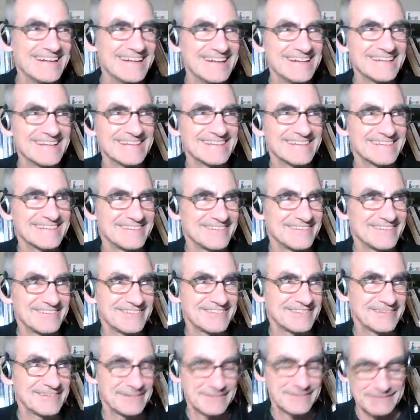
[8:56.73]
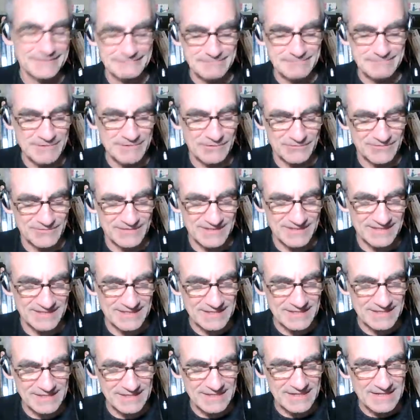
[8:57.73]
uh, you just you don't
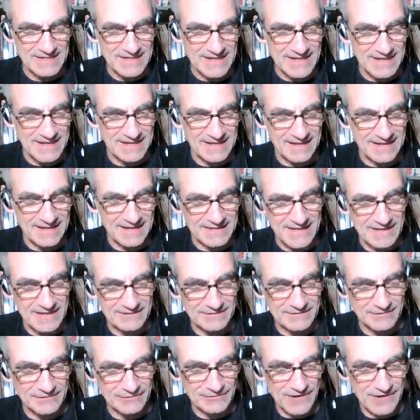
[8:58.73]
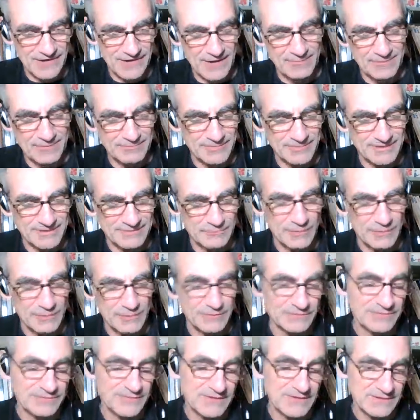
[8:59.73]
really uh, I can't describe it, but what
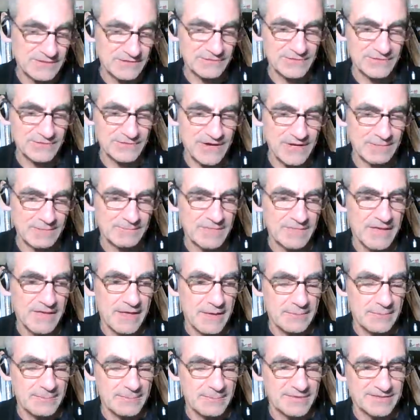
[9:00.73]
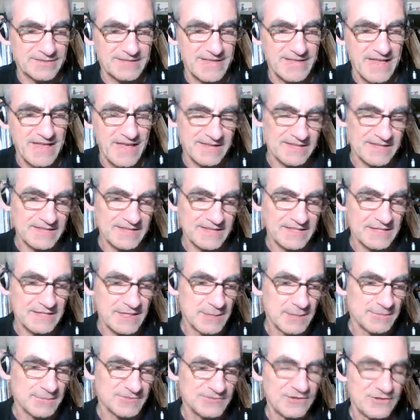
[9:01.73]
feels right. But NE
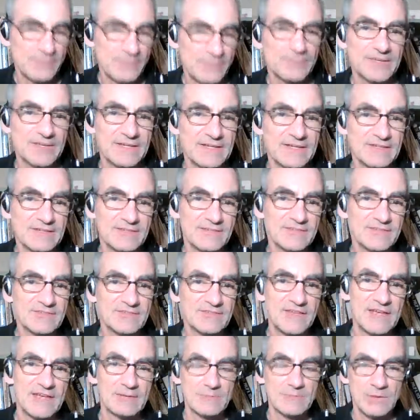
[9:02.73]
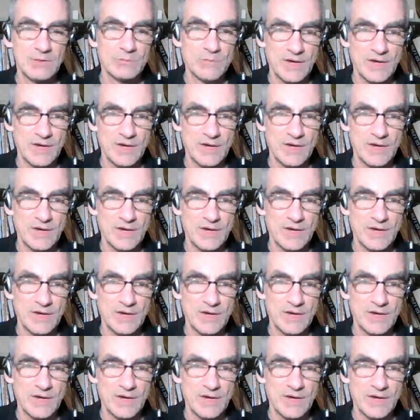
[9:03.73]
keeps jumping in and saying, well,